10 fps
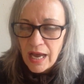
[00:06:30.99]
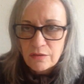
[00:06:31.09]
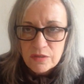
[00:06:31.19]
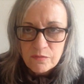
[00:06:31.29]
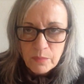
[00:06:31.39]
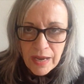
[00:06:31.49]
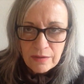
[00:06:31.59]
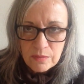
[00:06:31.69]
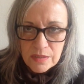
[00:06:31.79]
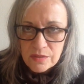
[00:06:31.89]
out of
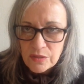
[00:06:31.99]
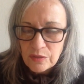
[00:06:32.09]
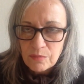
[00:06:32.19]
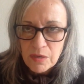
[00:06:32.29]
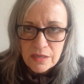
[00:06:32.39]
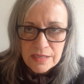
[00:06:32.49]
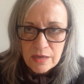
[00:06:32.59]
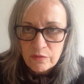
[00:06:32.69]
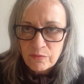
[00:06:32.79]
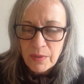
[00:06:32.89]
bounds, because, you know, Mars
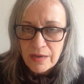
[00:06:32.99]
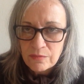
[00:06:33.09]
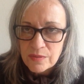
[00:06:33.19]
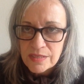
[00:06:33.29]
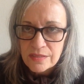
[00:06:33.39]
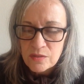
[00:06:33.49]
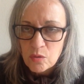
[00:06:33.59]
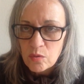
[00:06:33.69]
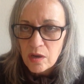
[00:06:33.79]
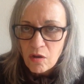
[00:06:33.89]
out of bounds is
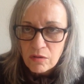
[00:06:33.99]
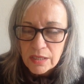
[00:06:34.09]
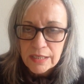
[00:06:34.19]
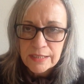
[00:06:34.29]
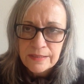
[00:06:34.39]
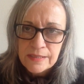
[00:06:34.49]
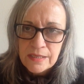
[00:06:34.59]
no longer